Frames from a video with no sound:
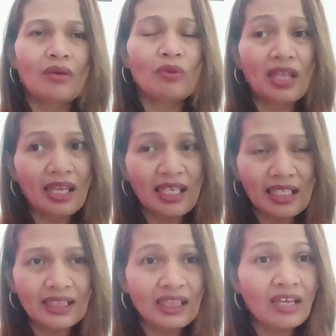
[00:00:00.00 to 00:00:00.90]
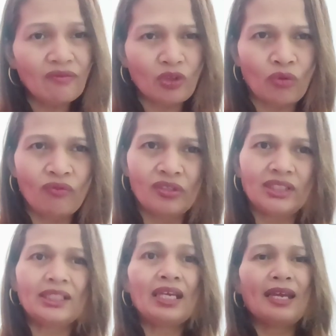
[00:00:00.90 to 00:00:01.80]
We eat
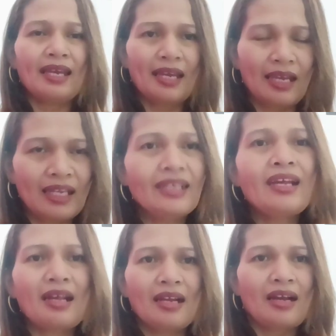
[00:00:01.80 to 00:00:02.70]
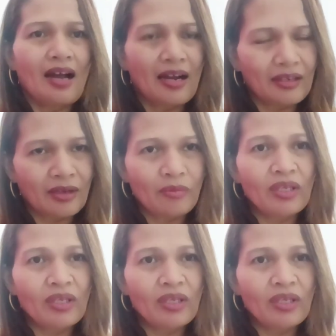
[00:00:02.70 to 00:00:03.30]
leftovers in Arab.